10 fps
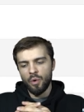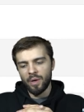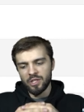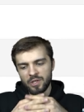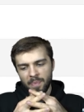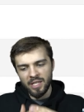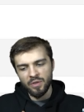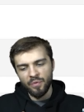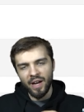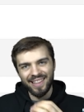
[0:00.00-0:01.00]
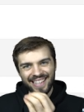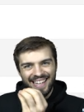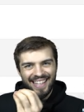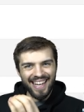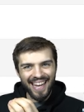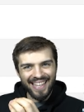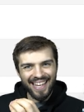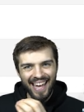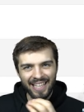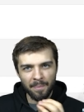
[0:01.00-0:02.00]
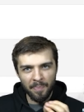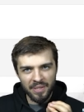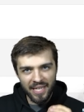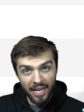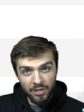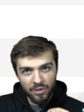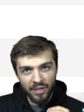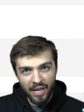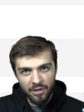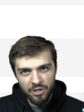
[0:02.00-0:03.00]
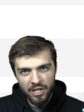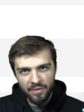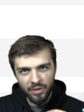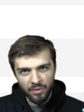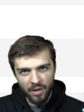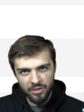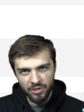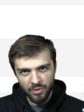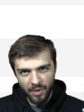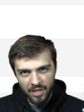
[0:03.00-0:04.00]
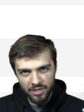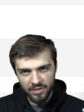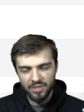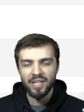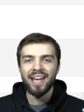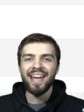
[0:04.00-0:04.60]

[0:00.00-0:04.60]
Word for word: when specifying the kinetic and the potential energy of Lagrange's equations,